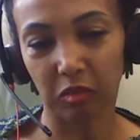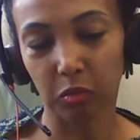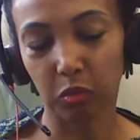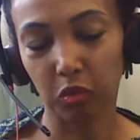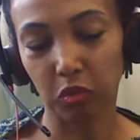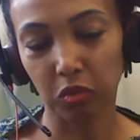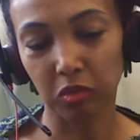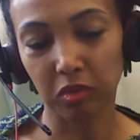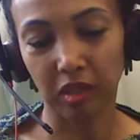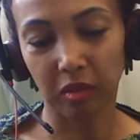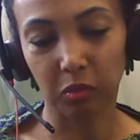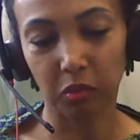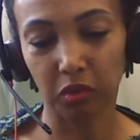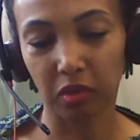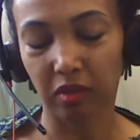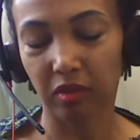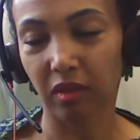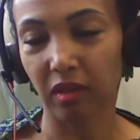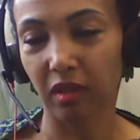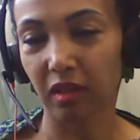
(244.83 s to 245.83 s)
a pool, they
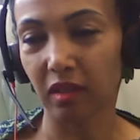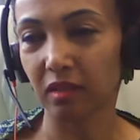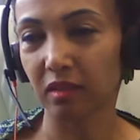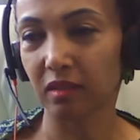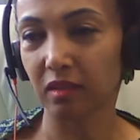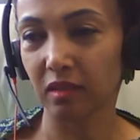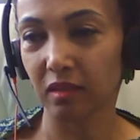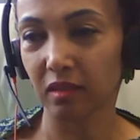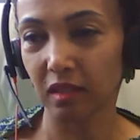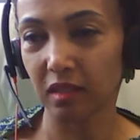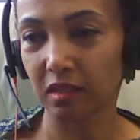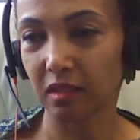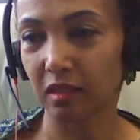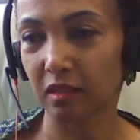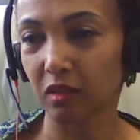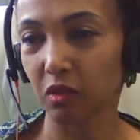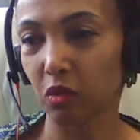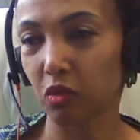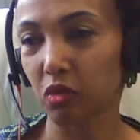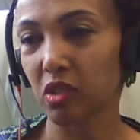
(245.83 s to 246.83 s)
put it together, then they
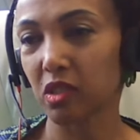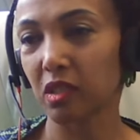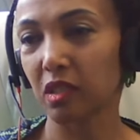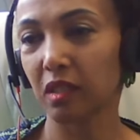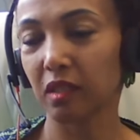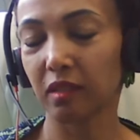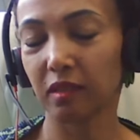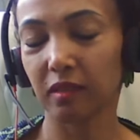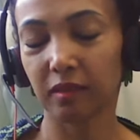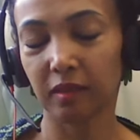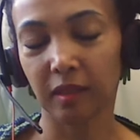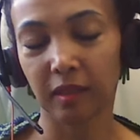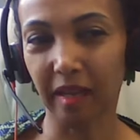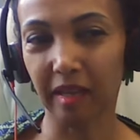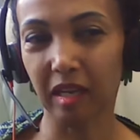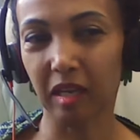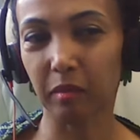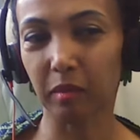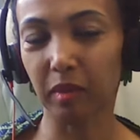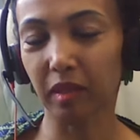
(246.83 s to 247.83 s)
start questioning it. I
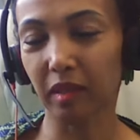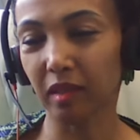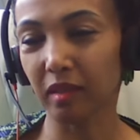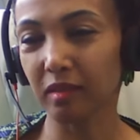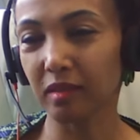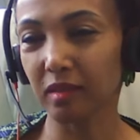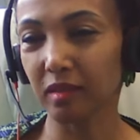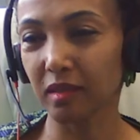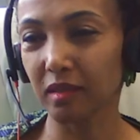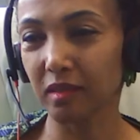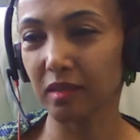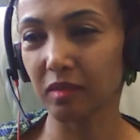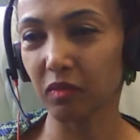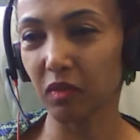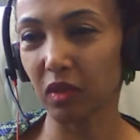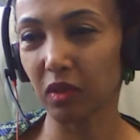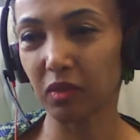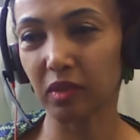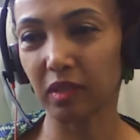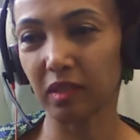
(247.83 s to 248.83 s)
am against this
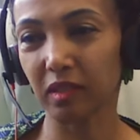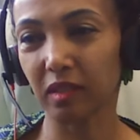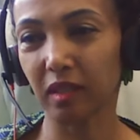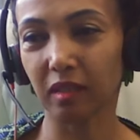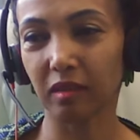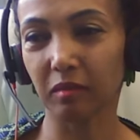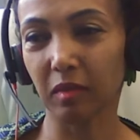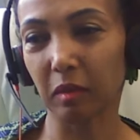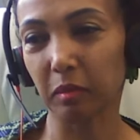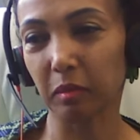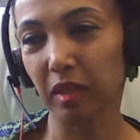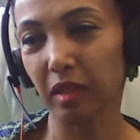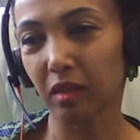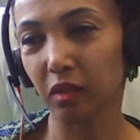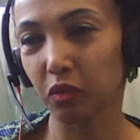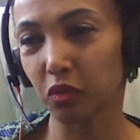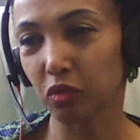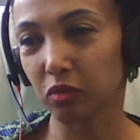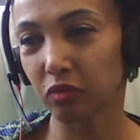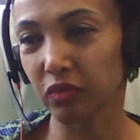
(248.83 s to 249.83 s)
fraud and I make
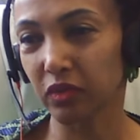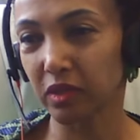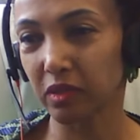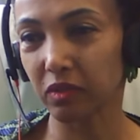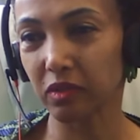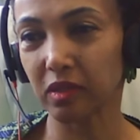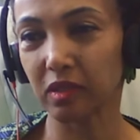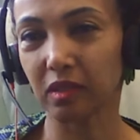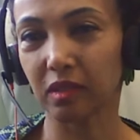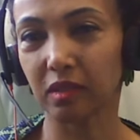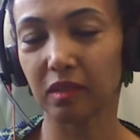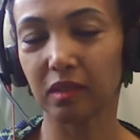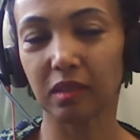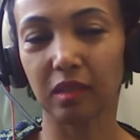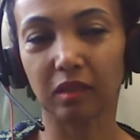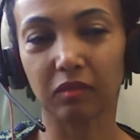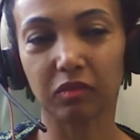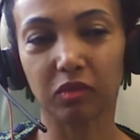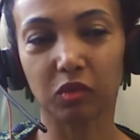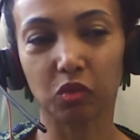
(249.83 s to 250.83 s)
YouTube videos and
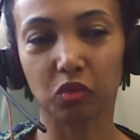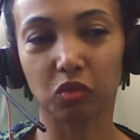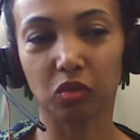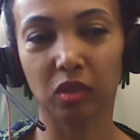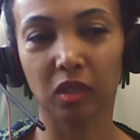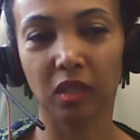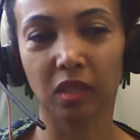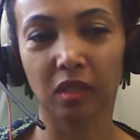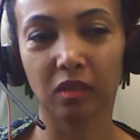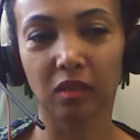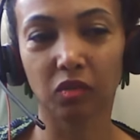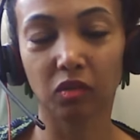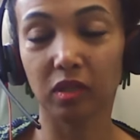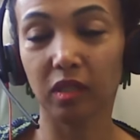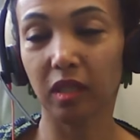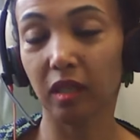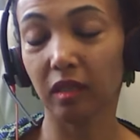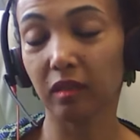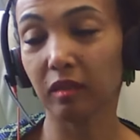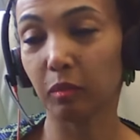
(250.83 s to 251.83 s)
stuff to
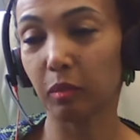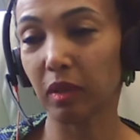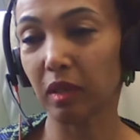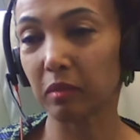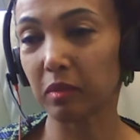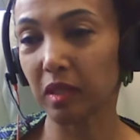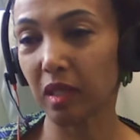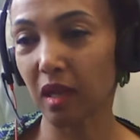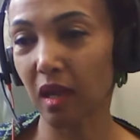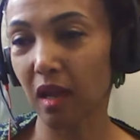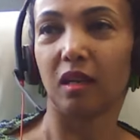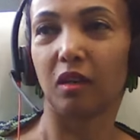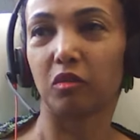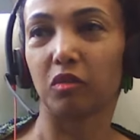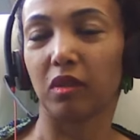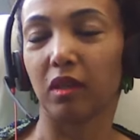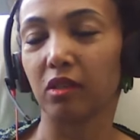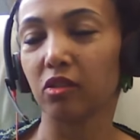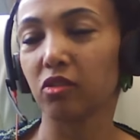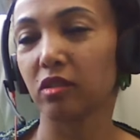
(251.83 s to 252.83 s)
educate the public how
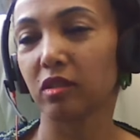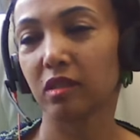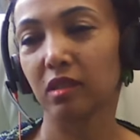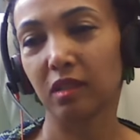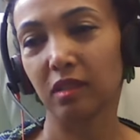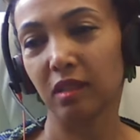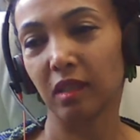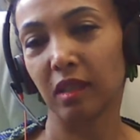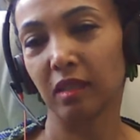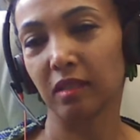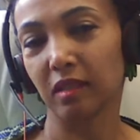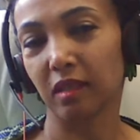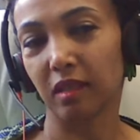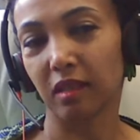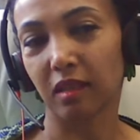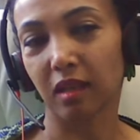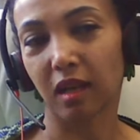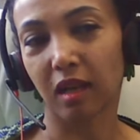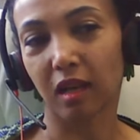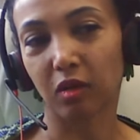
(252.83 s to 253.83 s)
dangerous these things
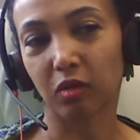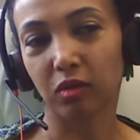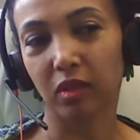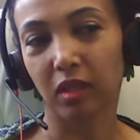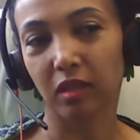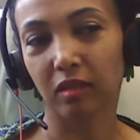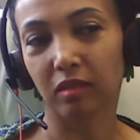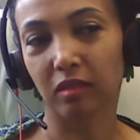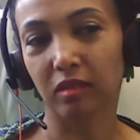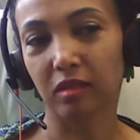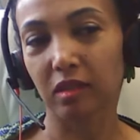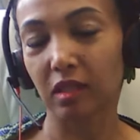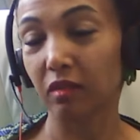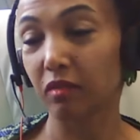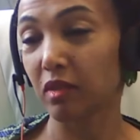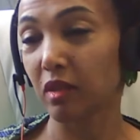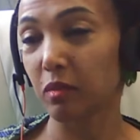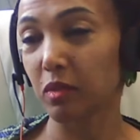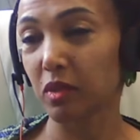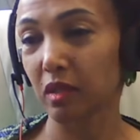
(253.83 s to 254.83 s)
are, how they could
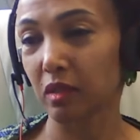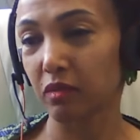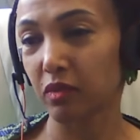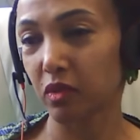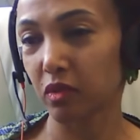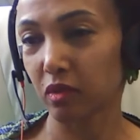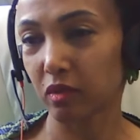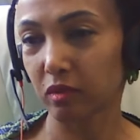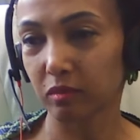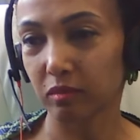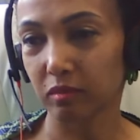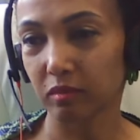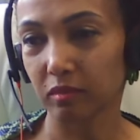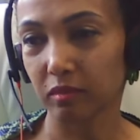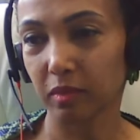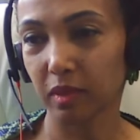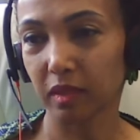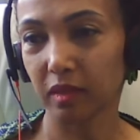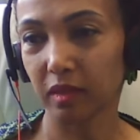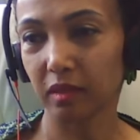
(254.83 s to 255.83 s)
save themselves from
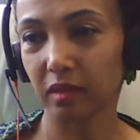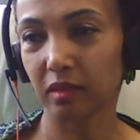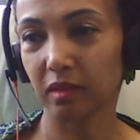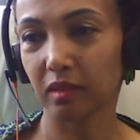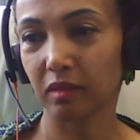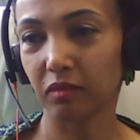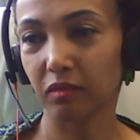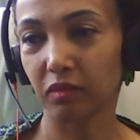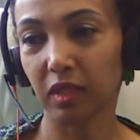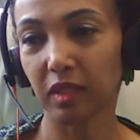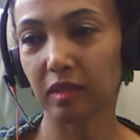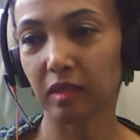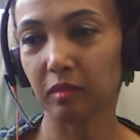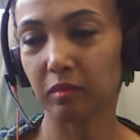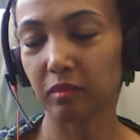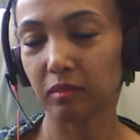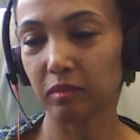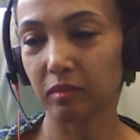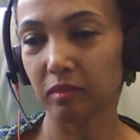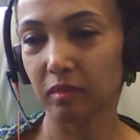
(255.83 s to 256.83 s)
being a
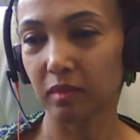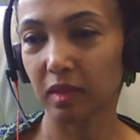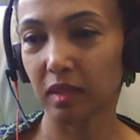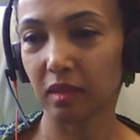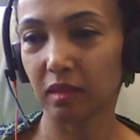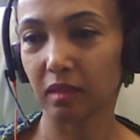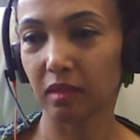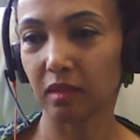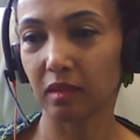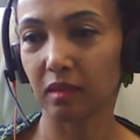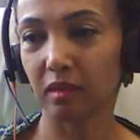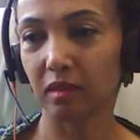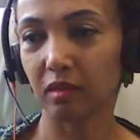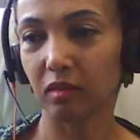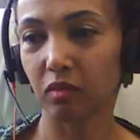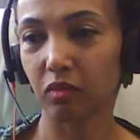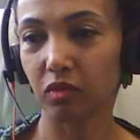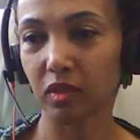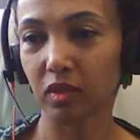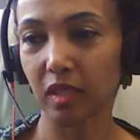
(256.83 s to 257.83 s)
victim
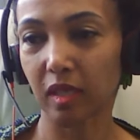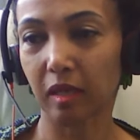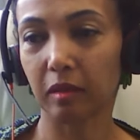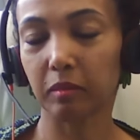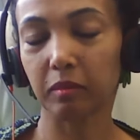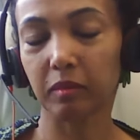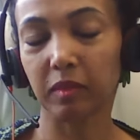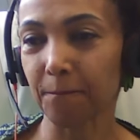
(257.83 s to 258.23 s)
of scam.